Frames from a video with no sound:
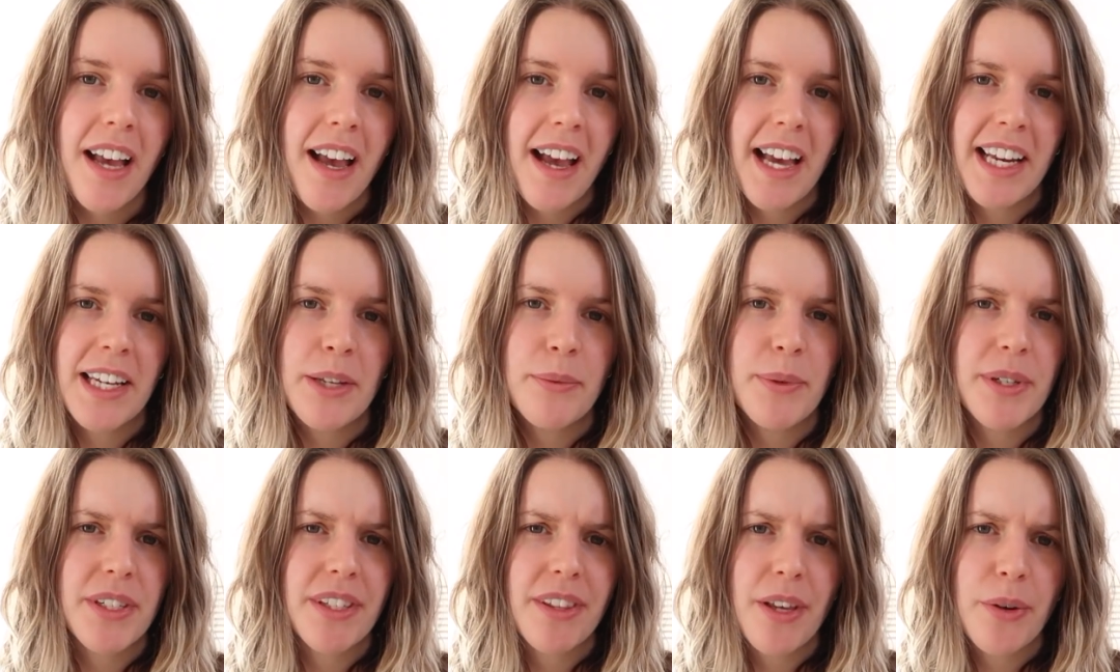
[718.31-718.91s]
and
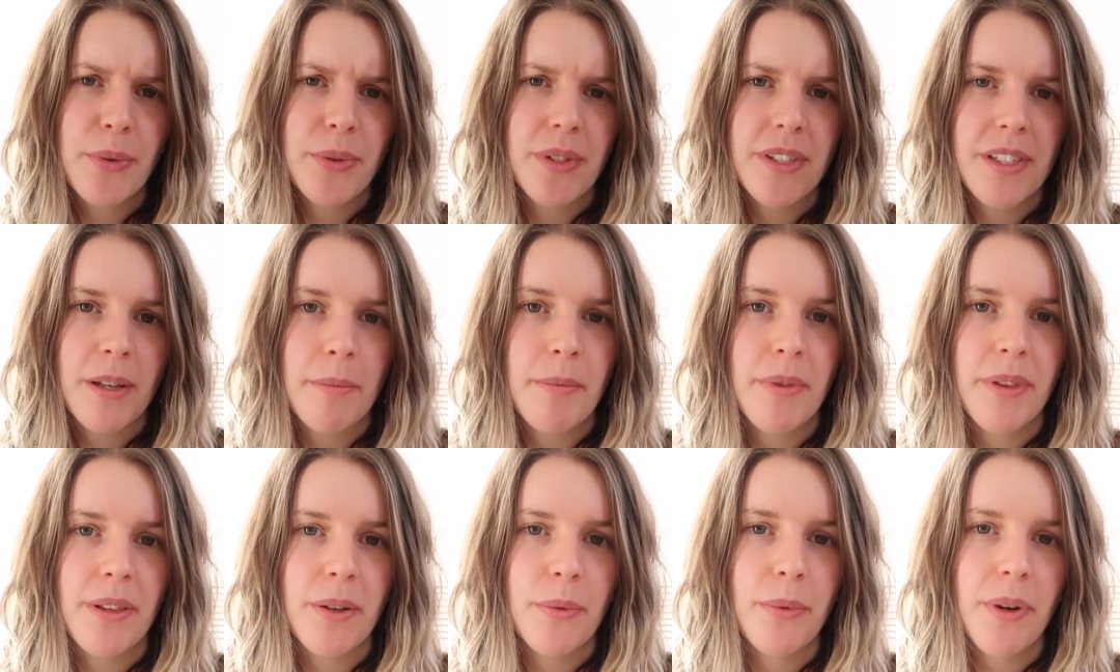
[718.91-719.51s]
he wished there was
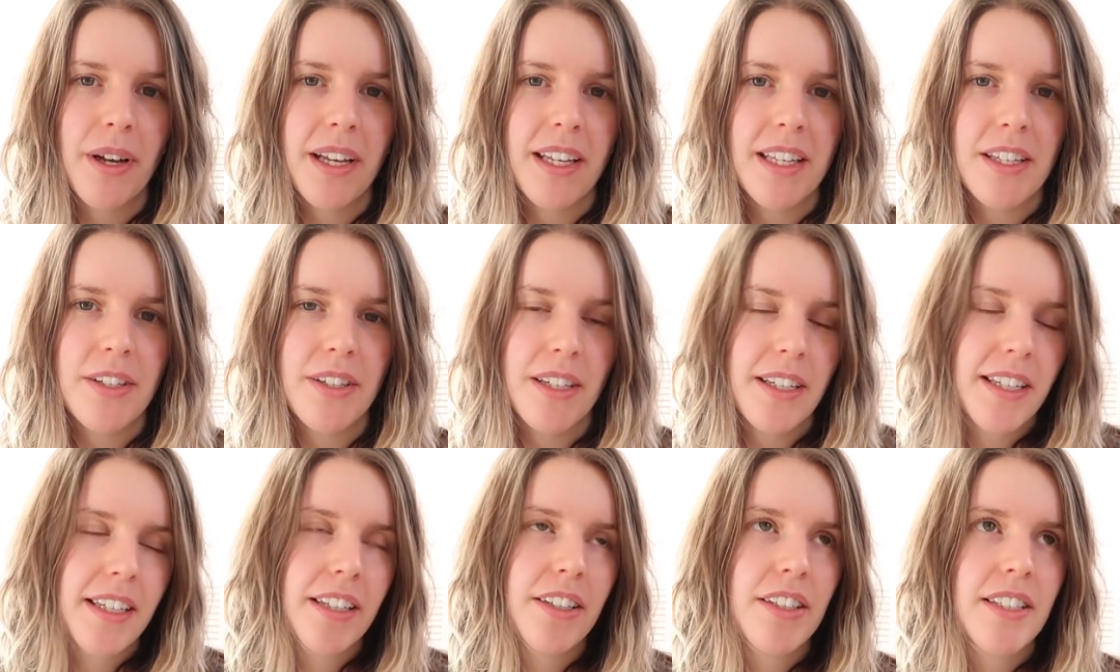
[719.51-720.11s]
something where
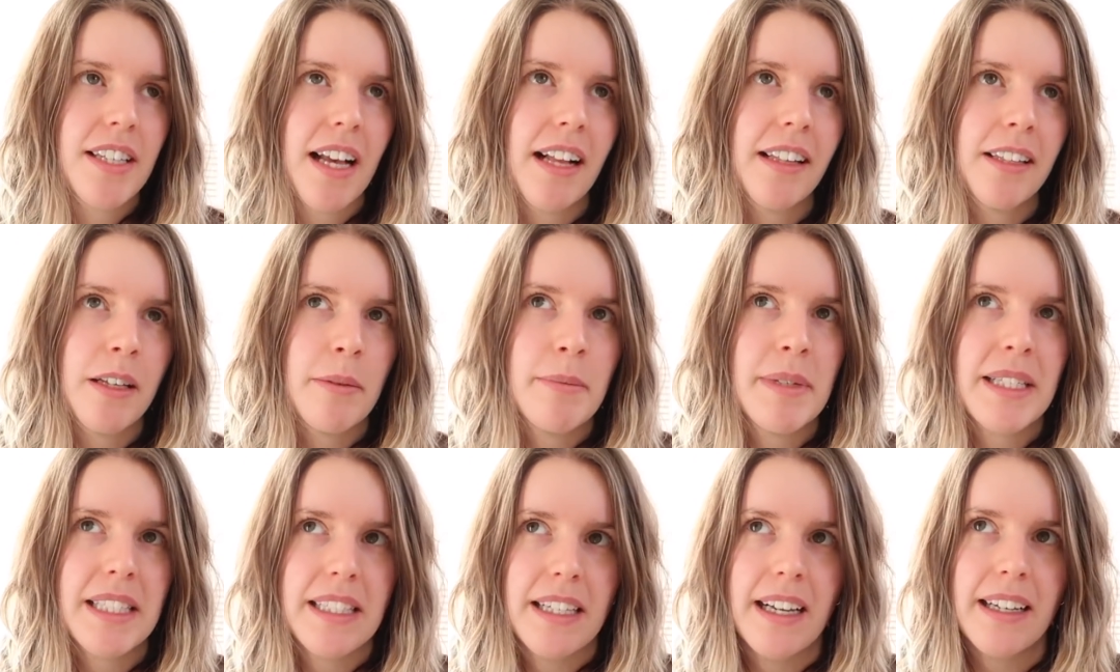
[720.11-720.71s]
it could tell
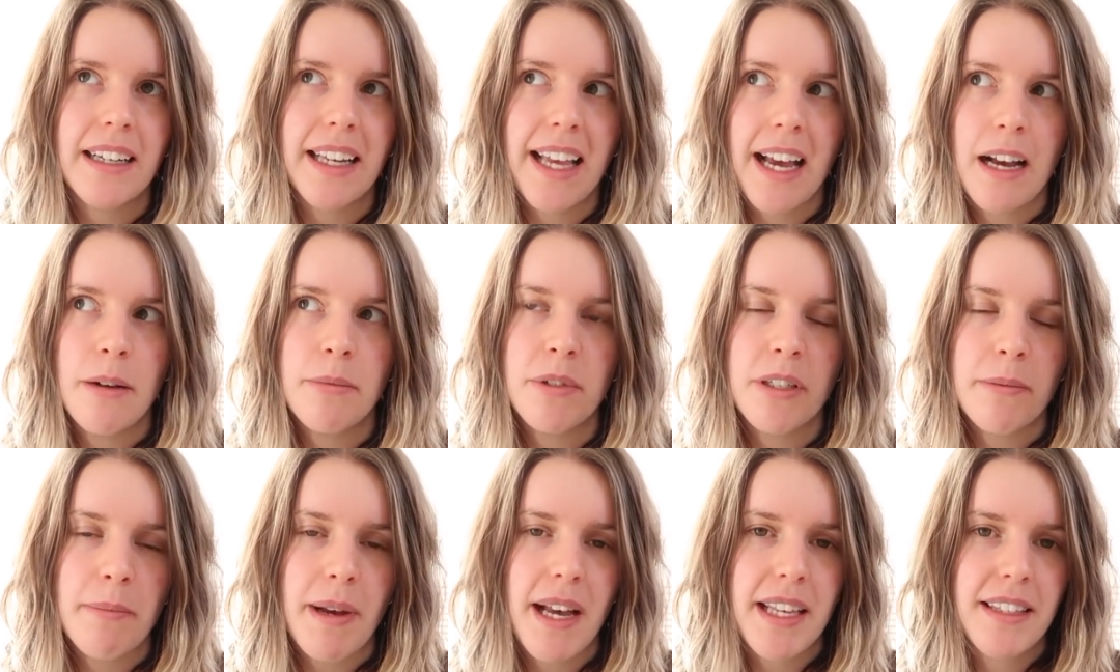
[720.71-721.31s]
him exactly how
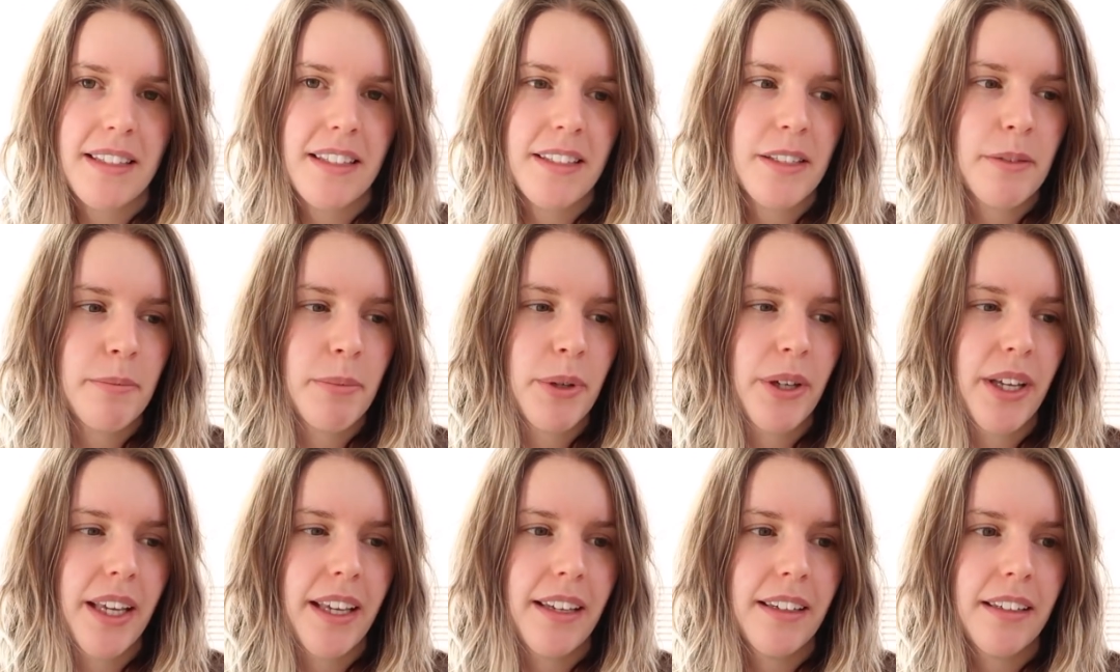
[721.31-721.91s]
much pasta to
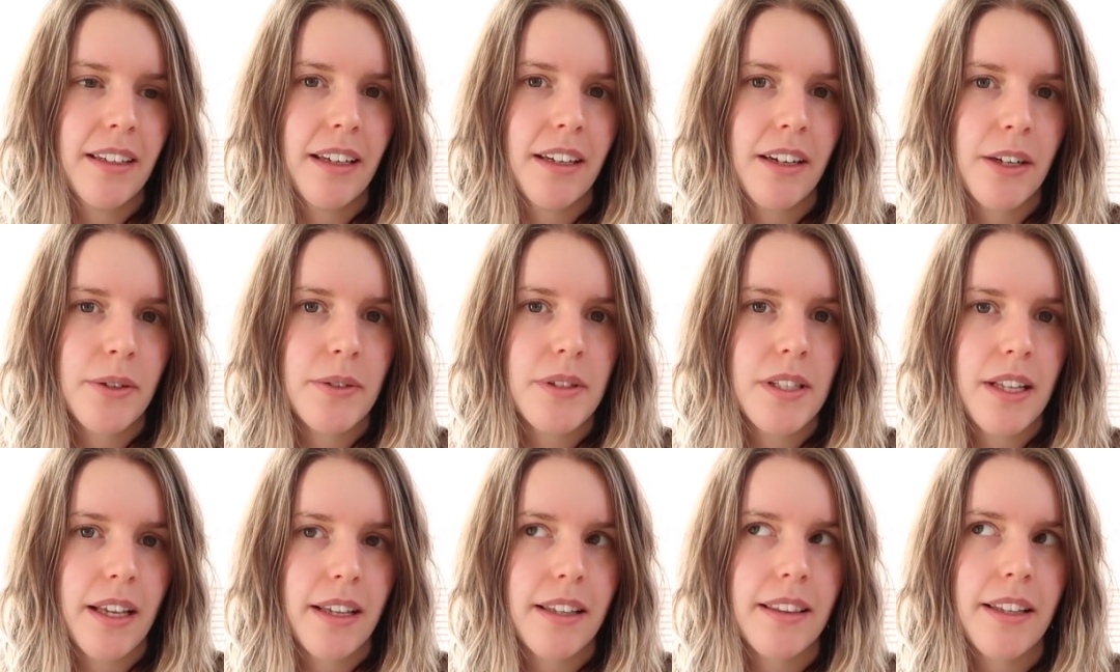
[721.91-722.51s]
put in, and I
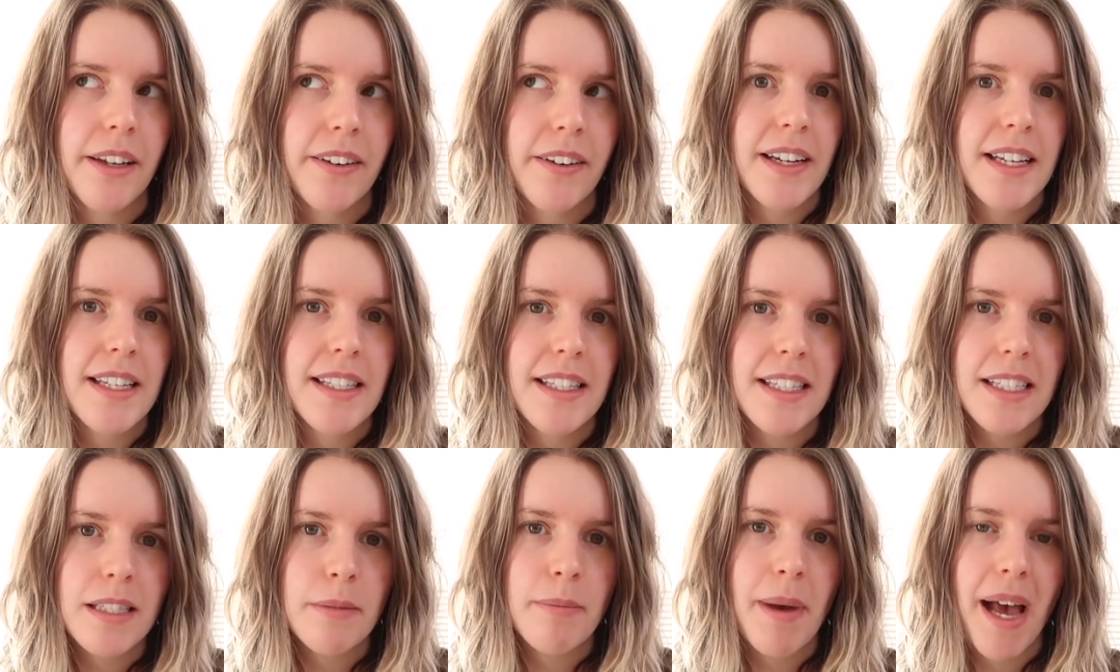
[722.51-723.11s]
was like,
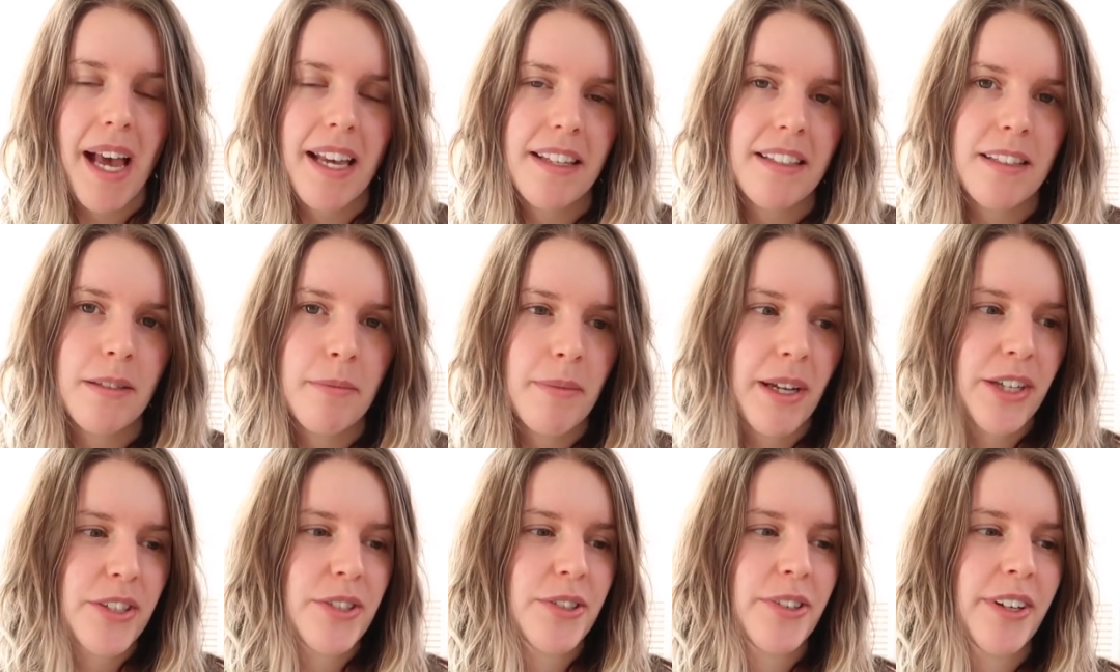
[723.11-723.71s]
is, it's a pasta
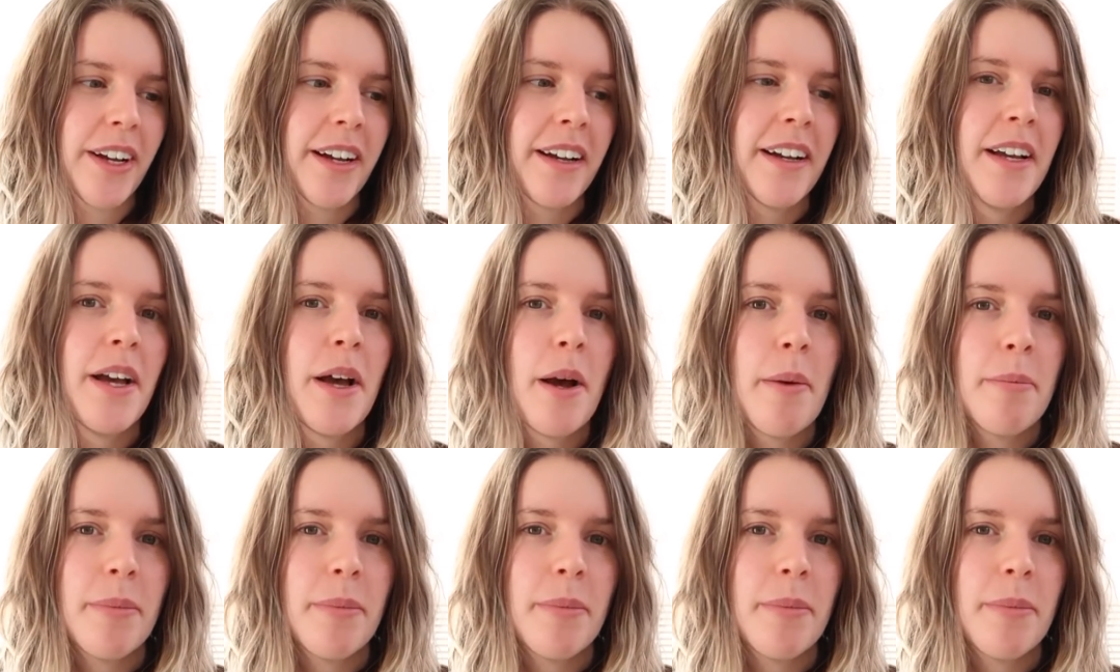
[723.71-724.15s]
measurer.